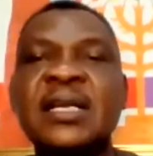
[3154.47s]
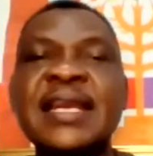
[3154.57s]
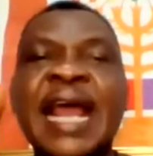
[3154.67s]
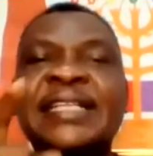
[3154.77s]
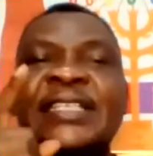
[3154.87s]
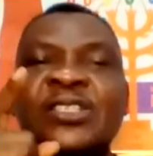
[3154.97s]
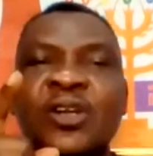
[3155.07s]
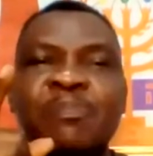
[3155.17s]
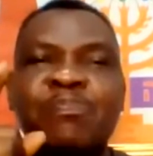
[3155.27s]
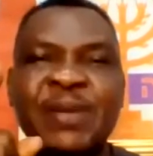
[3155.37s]
Let it
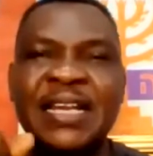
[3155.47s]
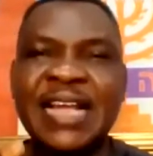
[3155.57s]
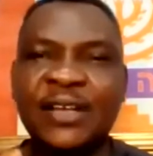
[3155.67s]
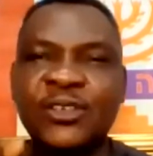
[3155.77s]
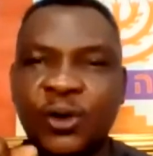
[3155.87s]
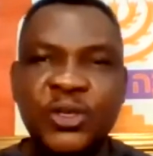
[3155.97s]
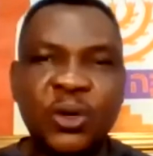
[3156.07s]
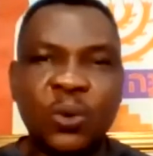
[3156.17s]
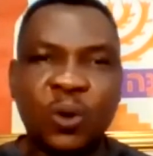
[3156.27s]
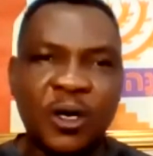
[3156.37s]
not be that on
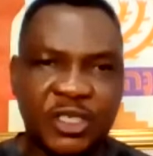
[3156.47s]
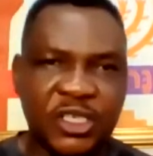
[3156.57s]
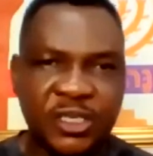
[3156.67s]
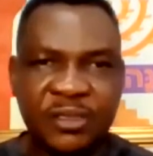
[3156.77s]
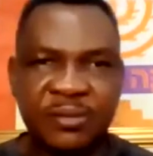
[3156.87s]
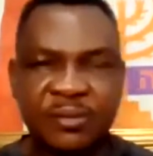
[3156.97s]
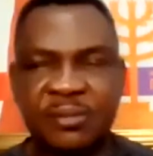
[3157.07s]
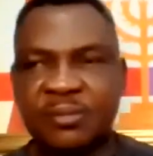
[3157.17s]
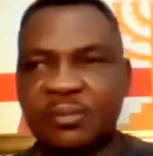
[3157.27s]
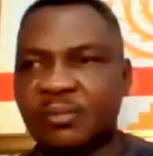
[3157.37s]
your watch
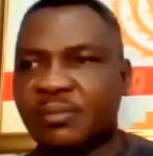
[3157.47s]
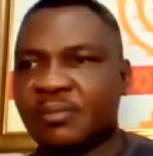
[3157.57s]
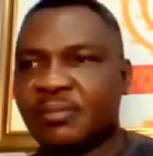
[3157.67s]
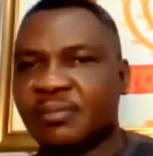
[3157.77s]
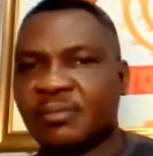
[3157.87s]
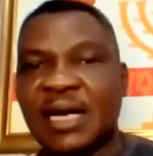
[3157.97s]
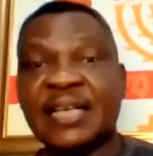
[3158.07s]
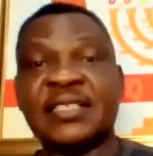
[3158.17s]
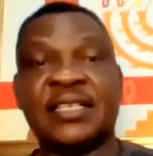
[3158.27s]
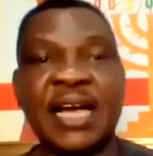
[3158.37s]

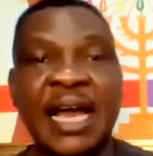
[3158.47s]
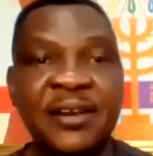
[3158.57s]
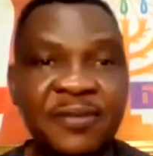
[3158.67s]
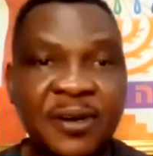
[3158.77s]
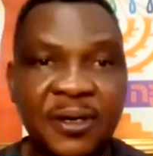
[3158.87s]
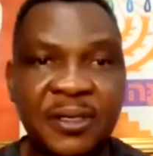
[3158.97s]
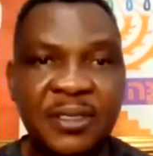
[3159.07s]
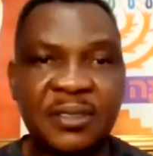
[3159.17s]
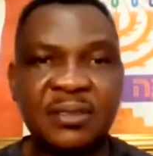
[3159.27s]
as a child of God,